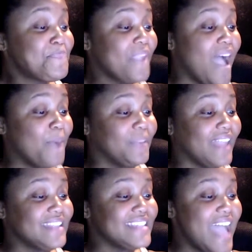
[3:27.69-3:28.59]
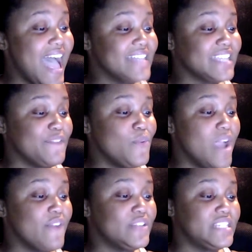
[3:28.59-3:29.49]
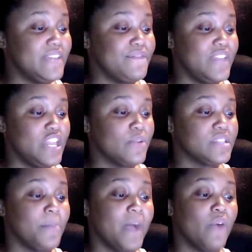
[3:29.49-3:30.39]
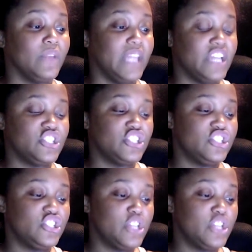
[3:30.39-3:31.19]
I would like to ask if you ever did videos about relationships